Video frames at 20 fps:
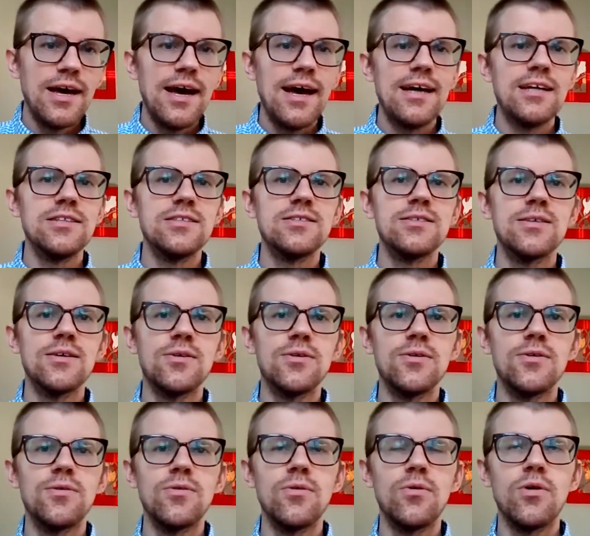And
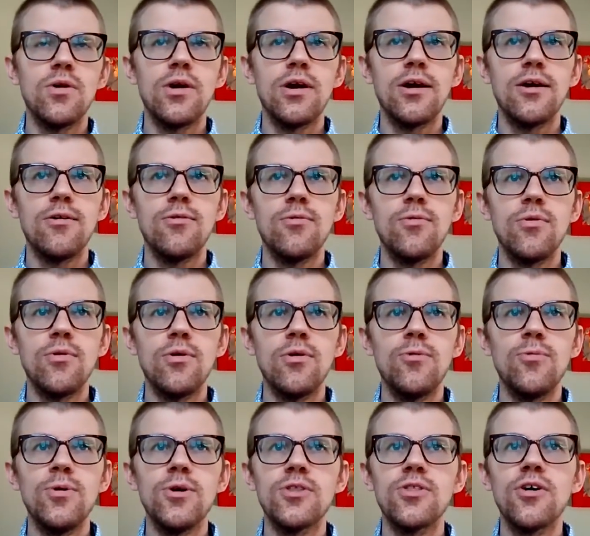so
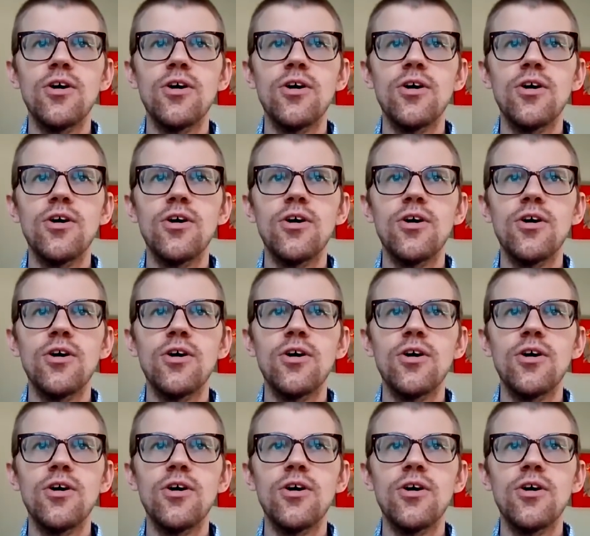with